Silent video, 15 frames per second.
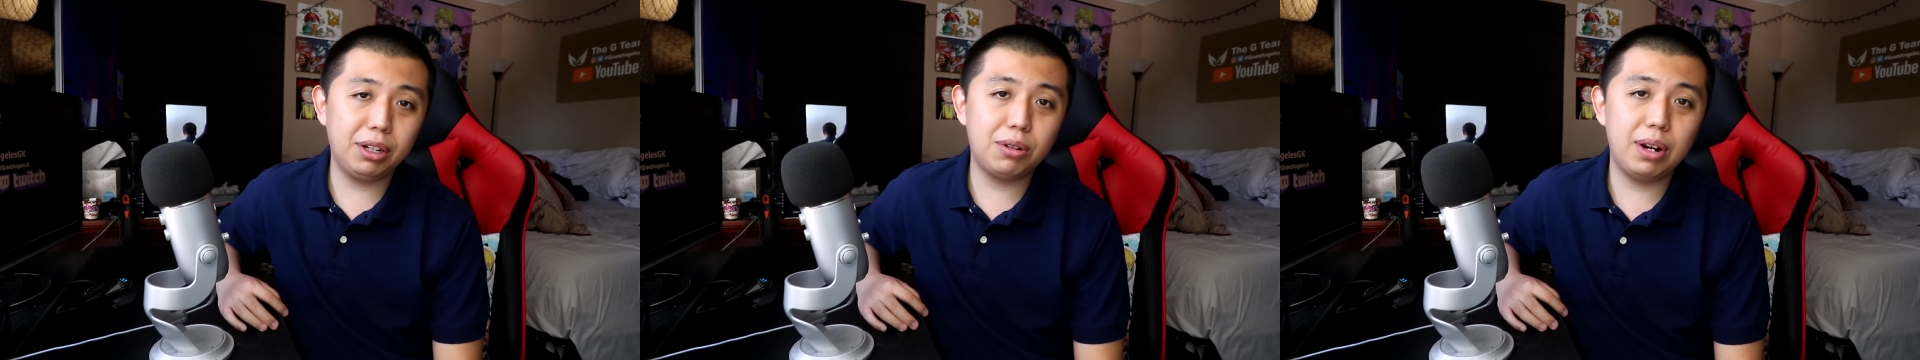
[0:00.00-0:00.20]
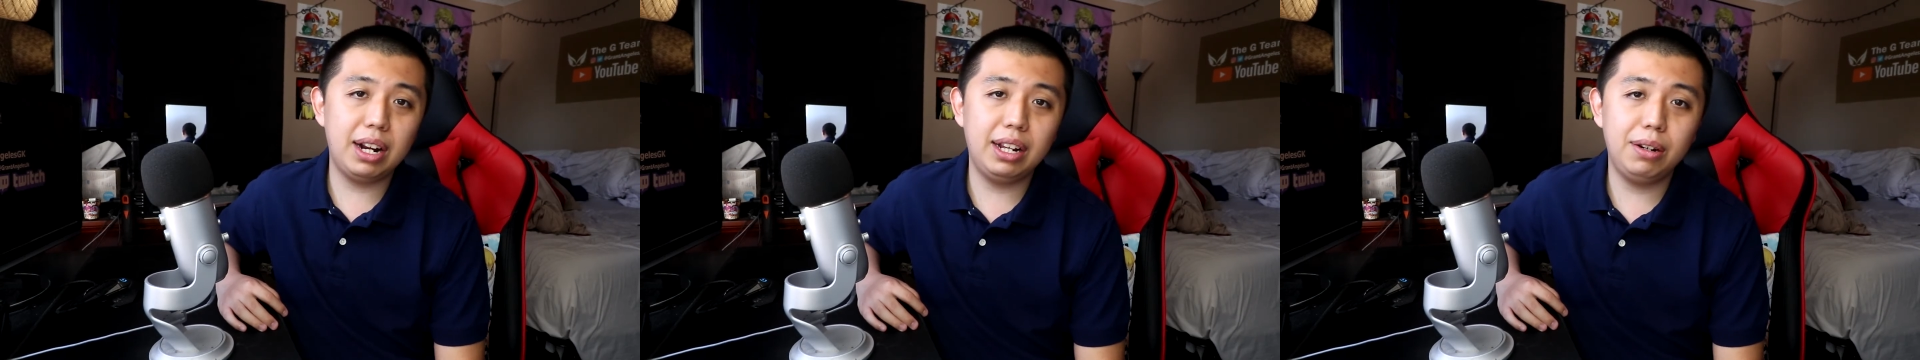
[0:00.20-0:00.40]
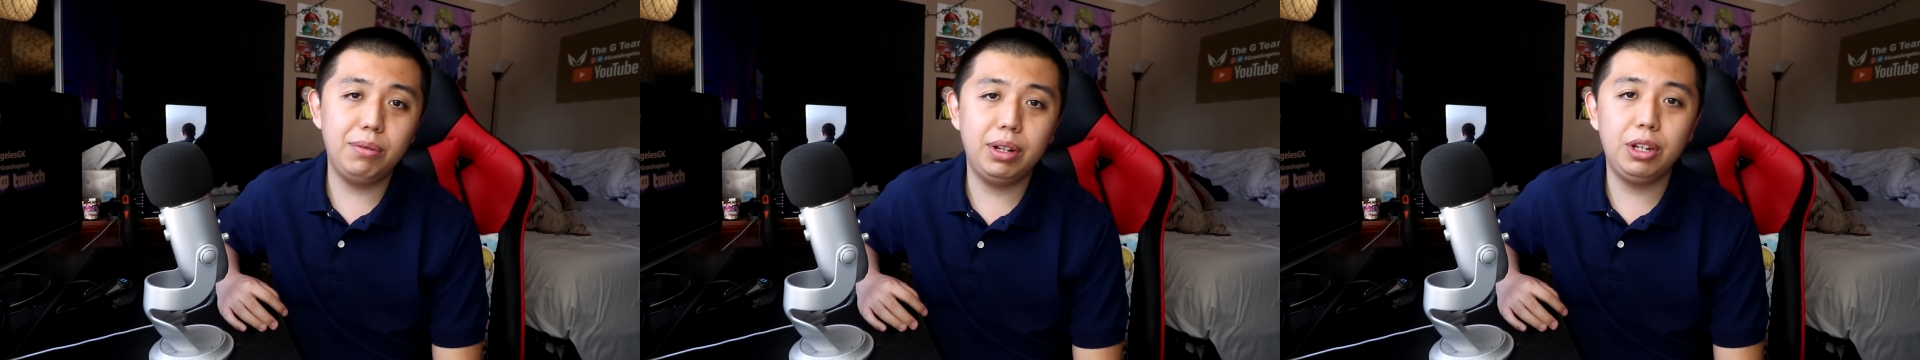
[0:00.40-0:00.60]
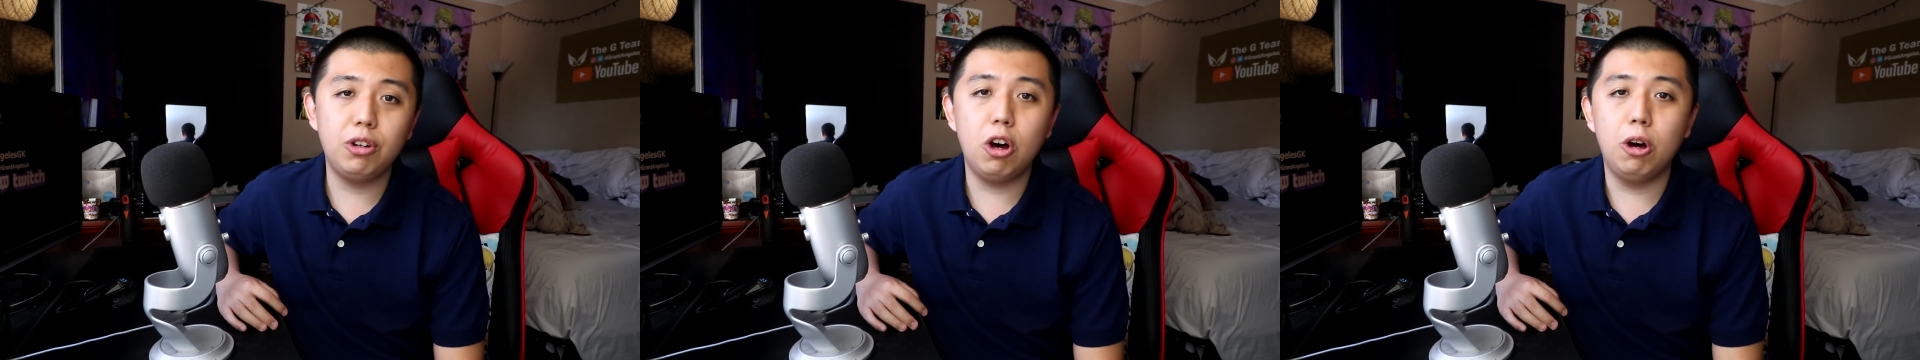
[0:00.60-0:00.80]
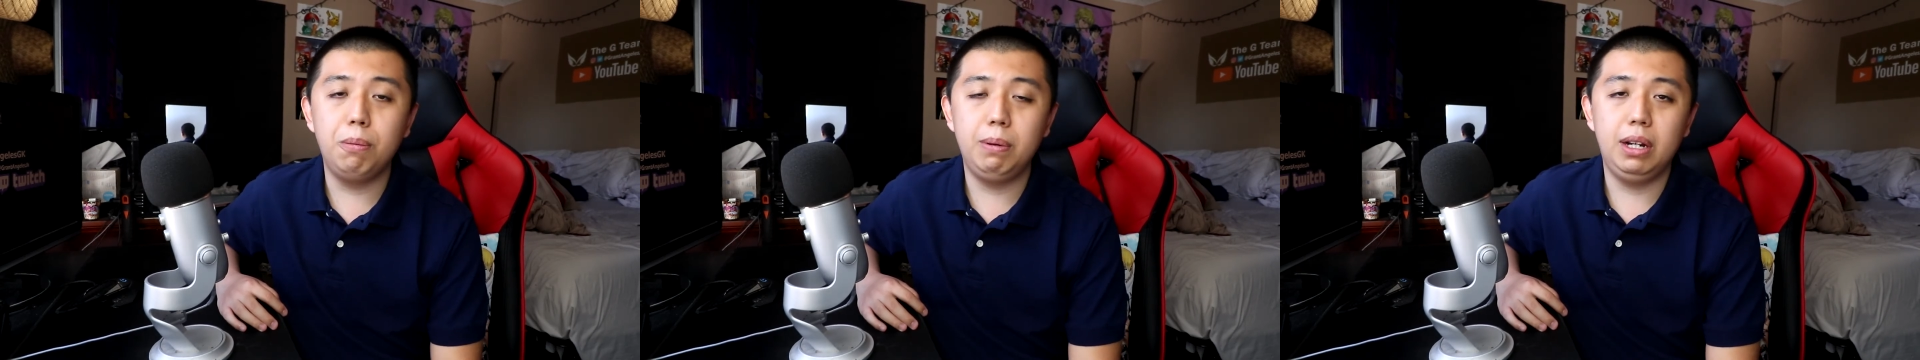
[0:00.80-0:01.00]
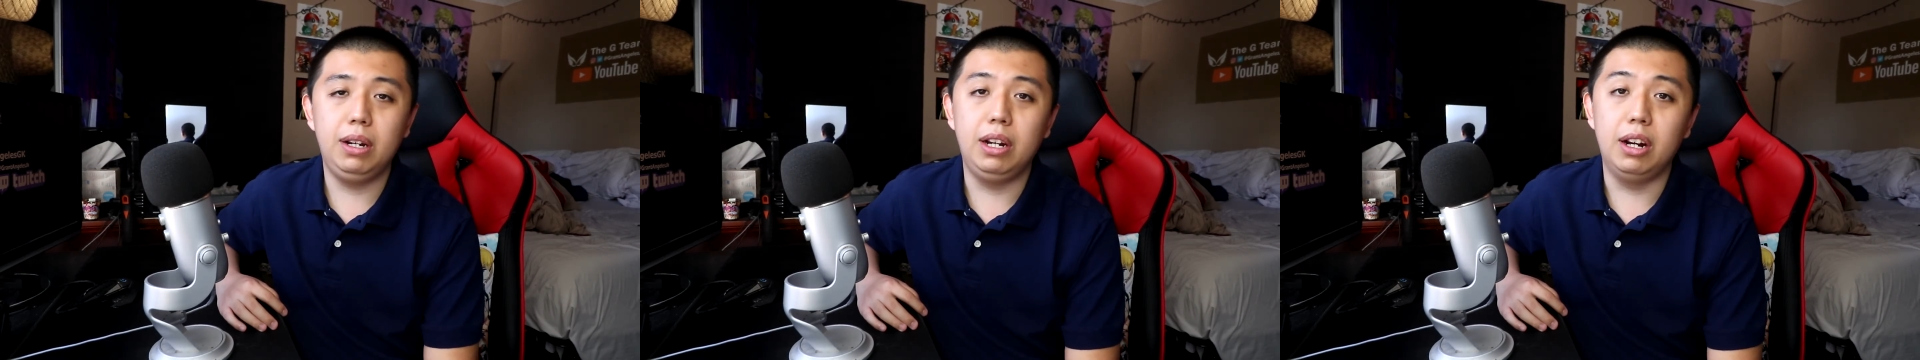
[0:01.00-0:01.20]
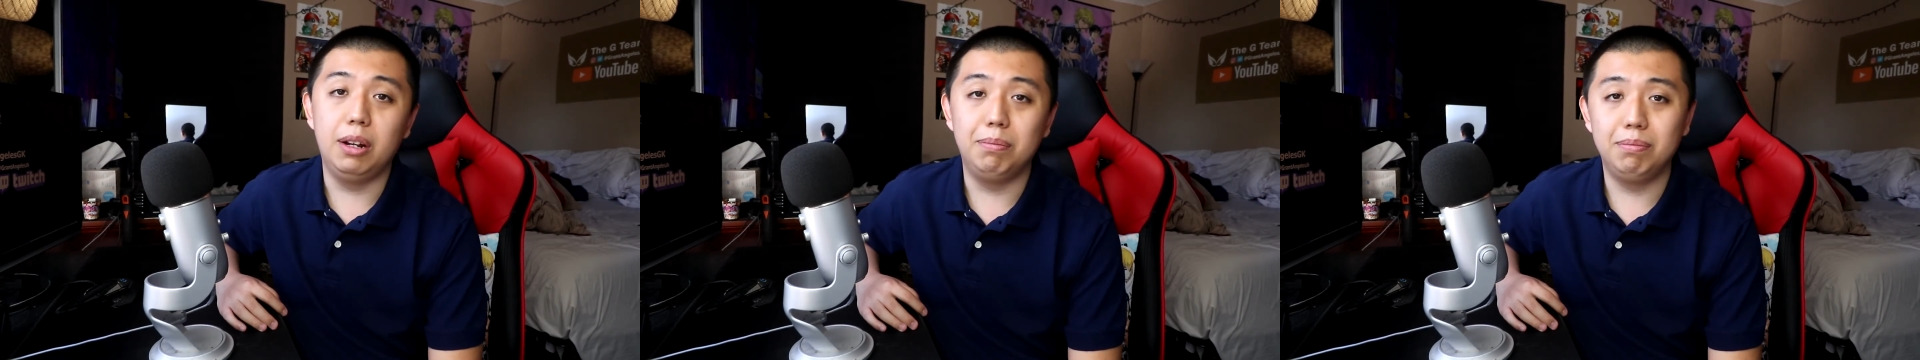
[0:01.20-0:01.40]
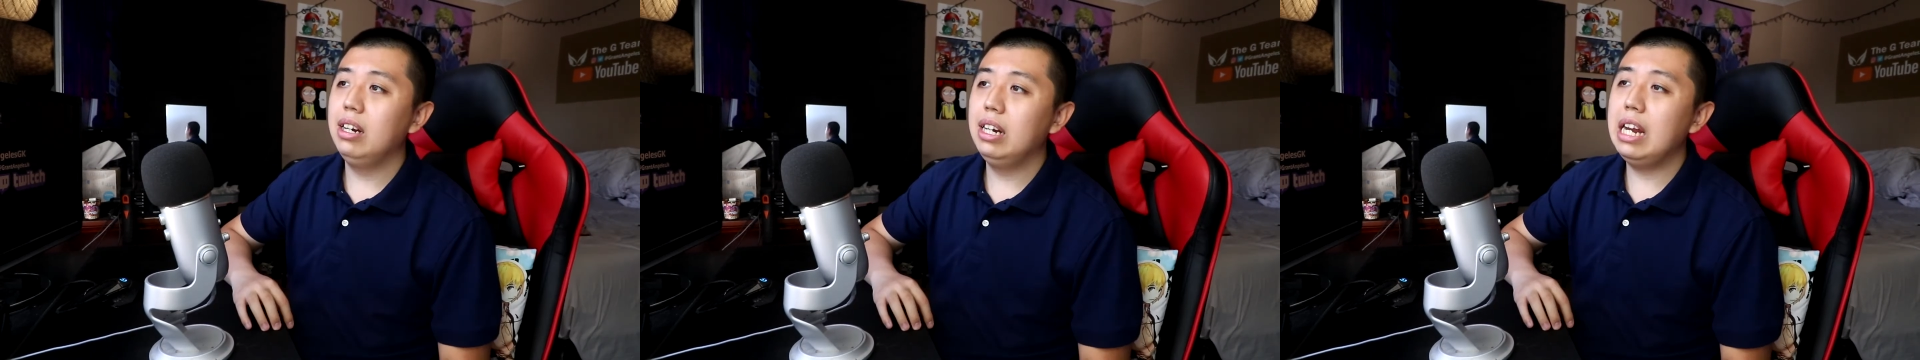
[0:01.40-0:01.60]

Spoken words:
credit when you open it up.